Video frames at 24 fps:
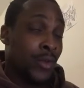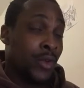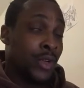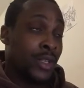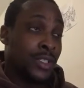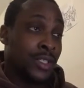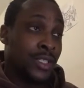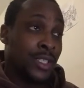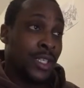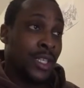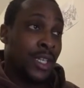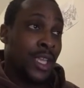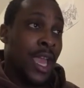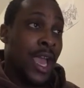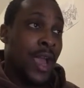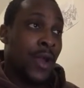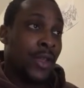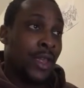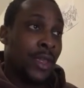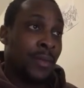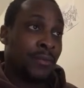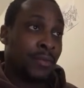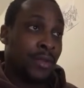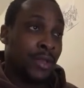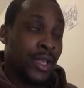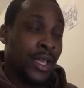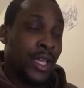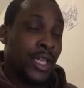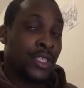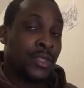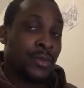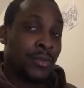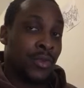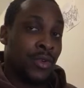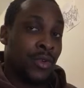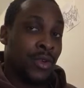I want to see how he
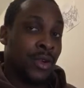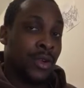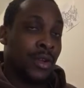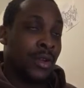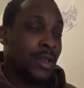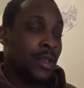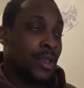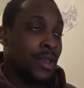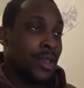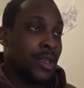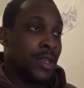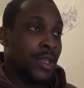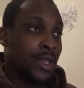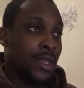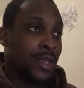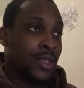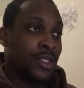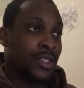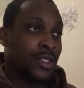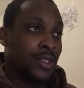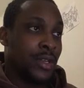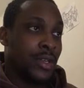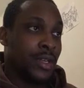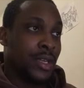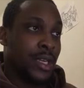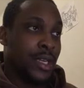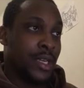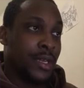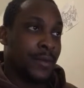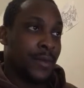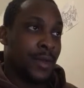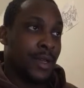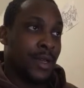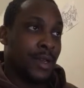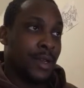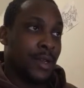plays more in the starting
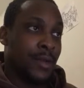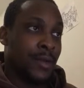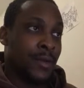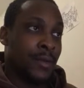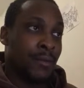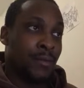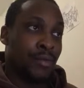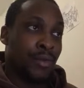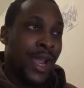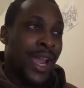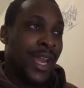lineup.